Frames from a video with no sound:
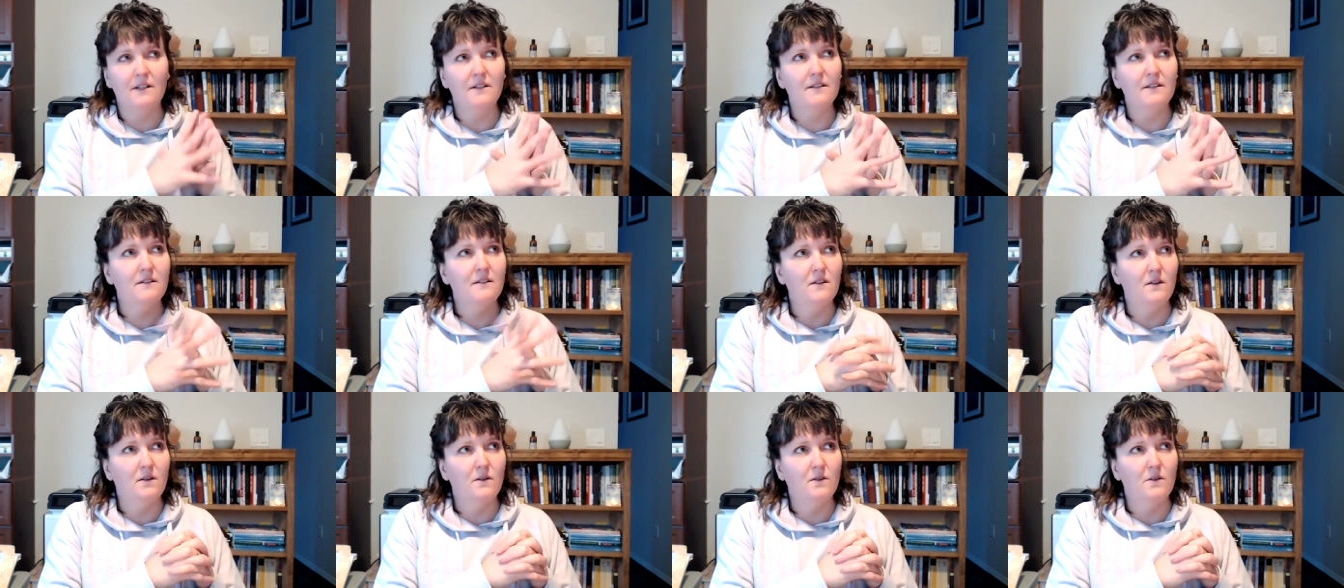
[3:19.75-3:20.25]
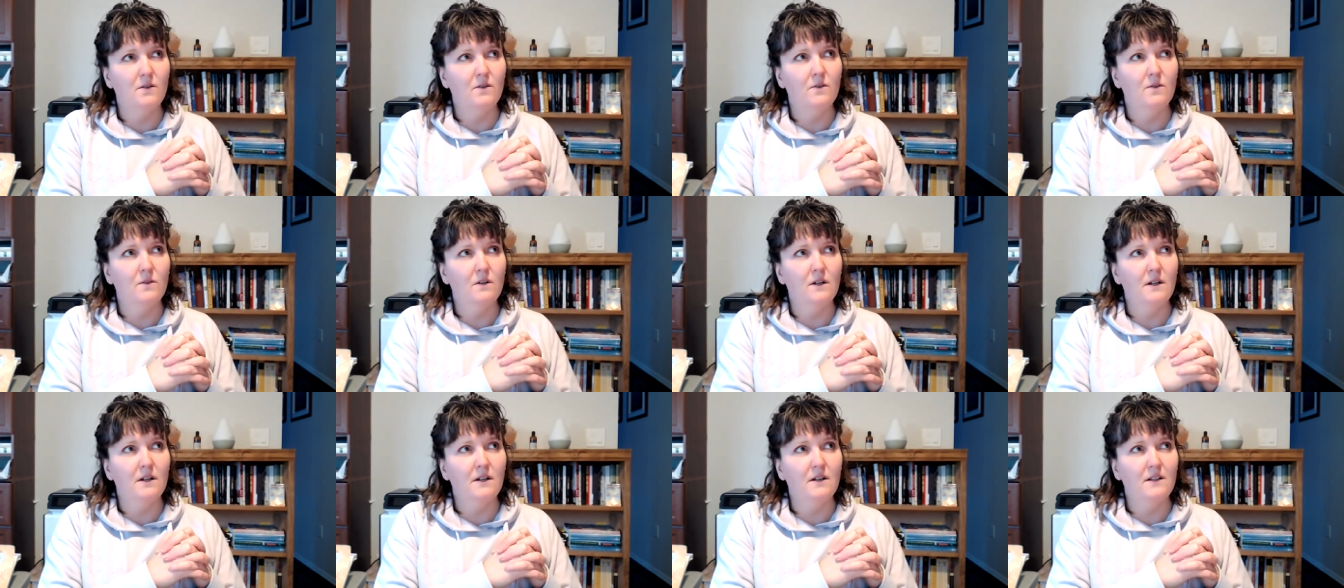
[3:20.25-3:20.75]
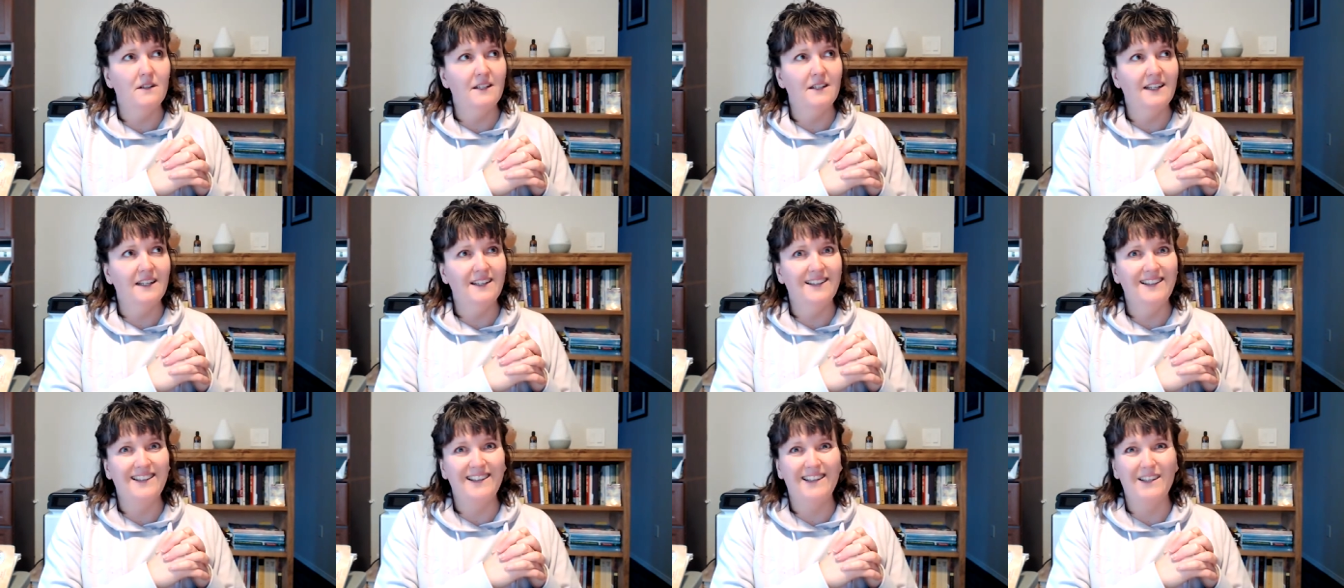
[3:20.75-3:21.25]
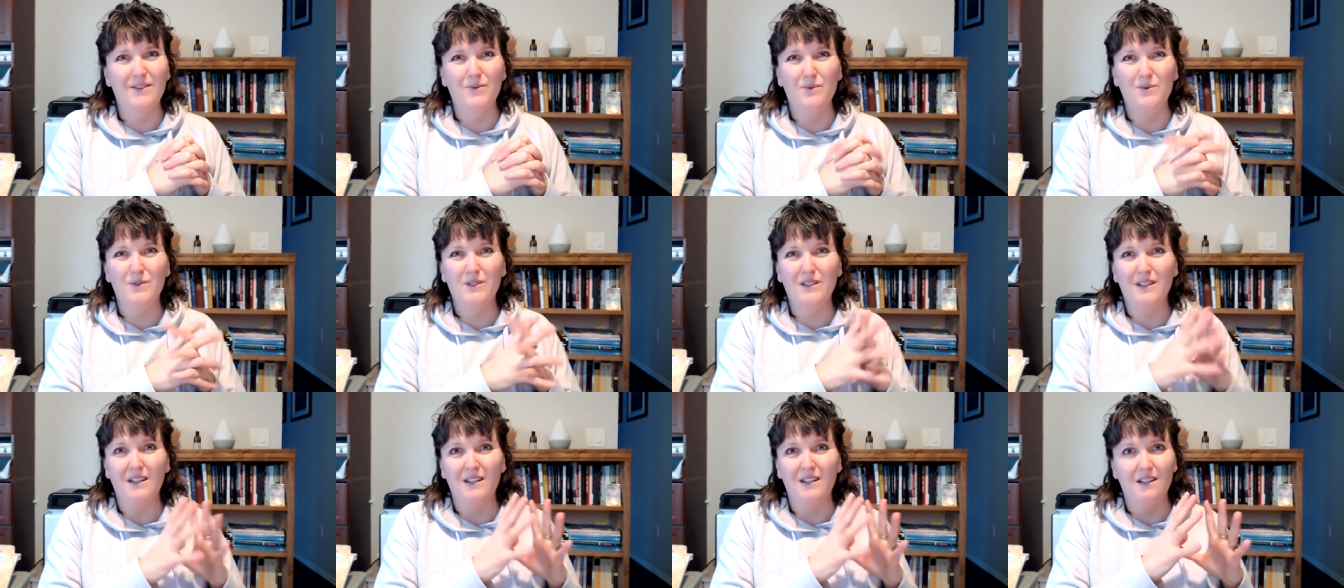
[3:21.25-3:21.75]
So, like, it
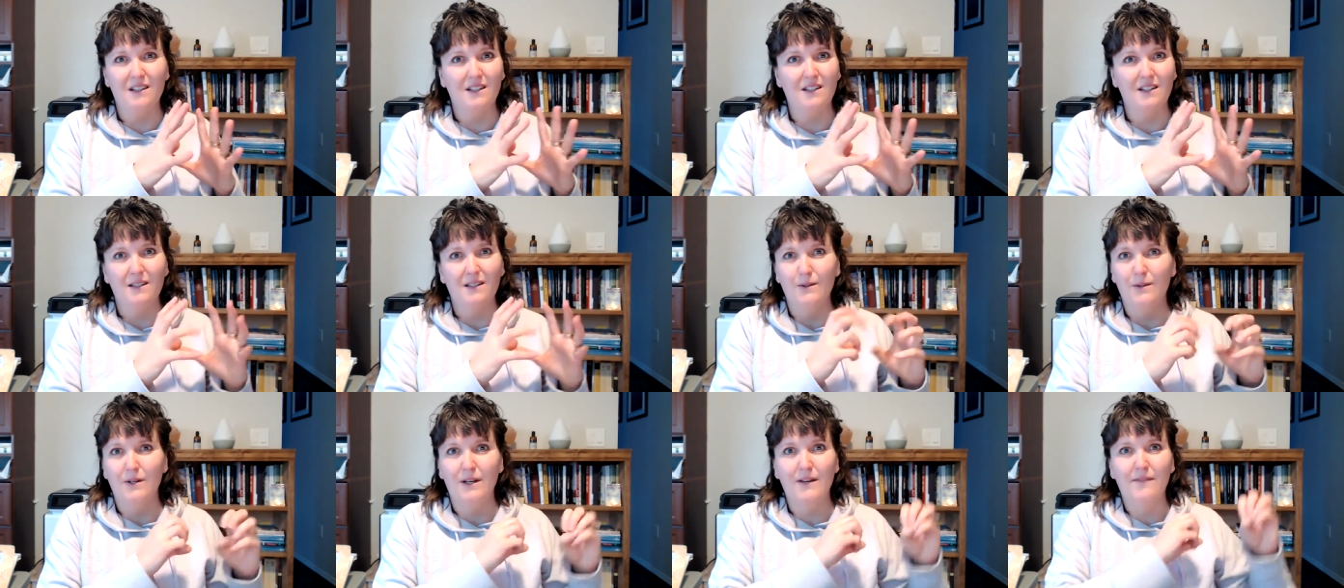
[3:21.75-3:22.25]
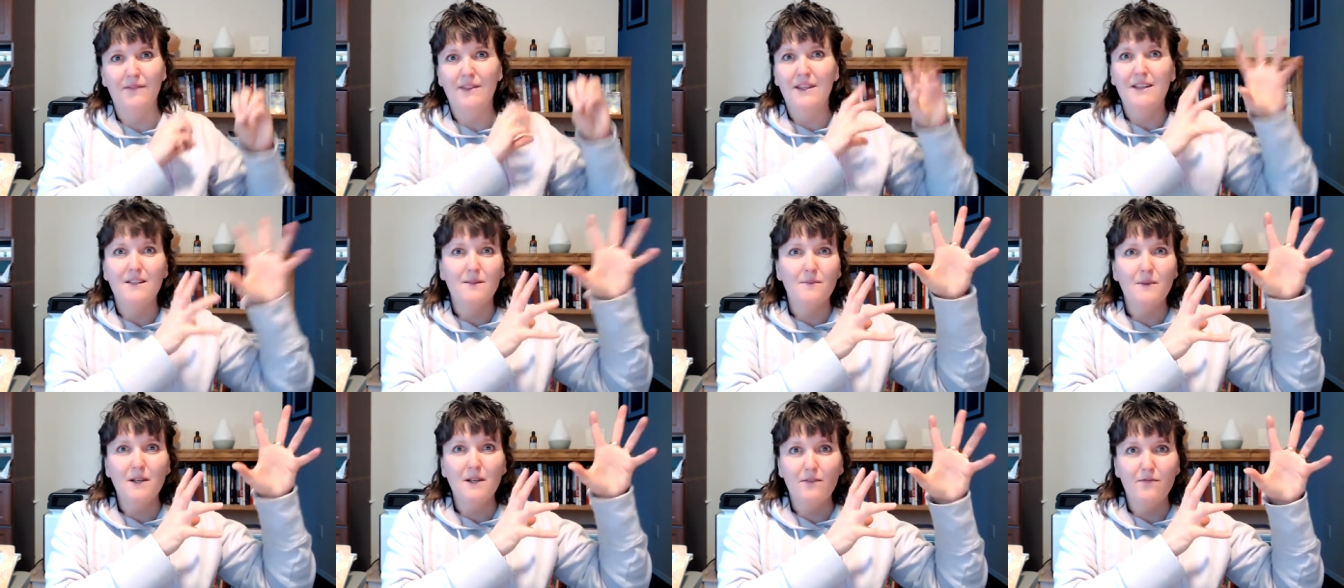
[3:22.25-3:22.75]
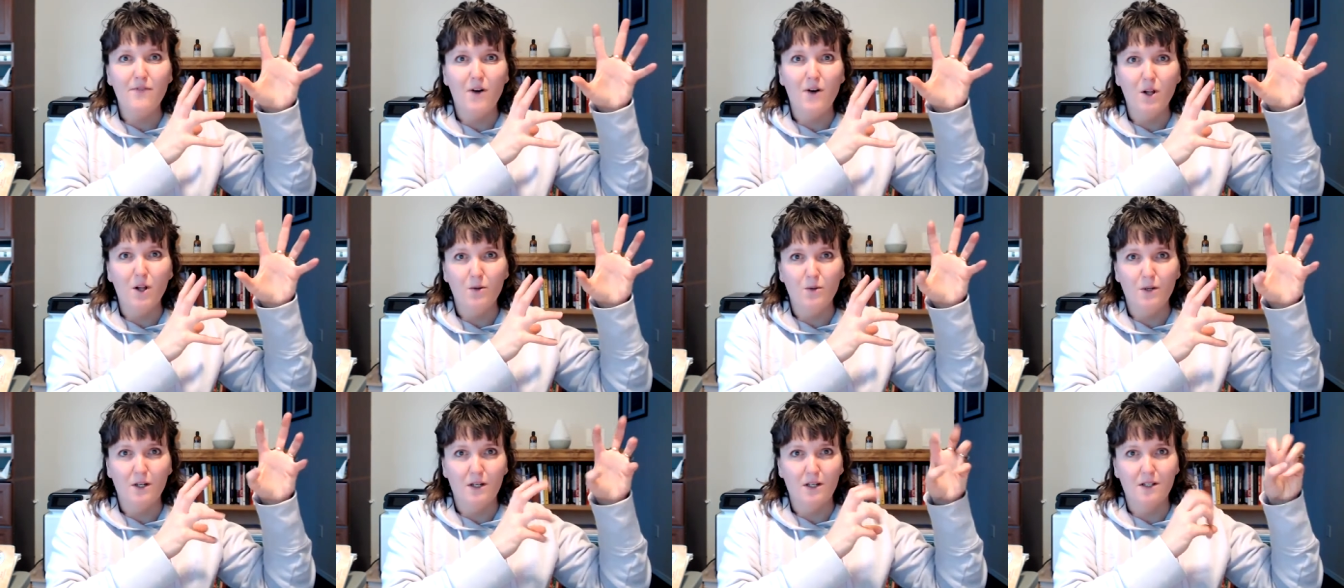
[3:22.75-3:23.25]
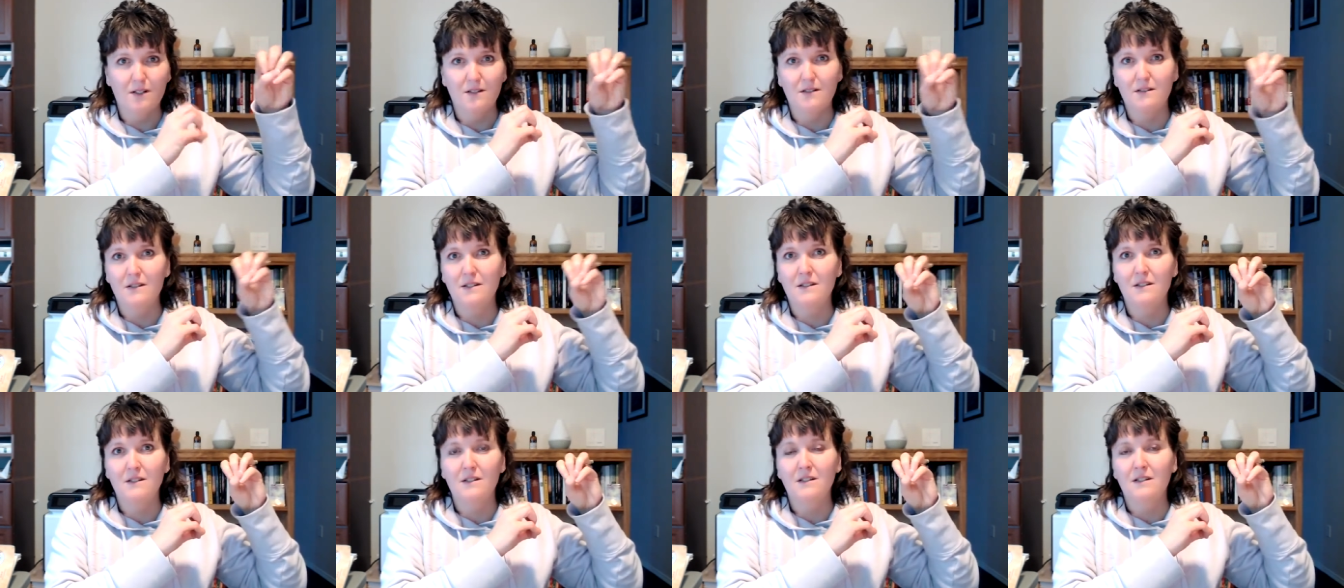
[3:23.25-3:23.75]
was like, you know, I have this many
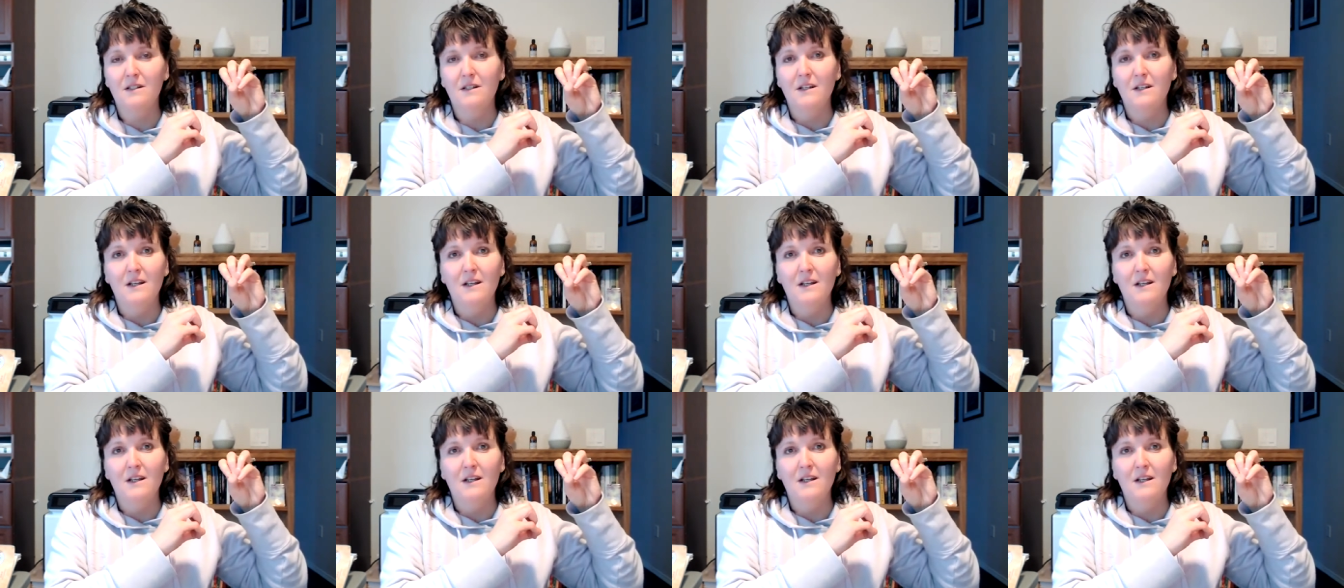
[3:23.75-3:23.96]
followers,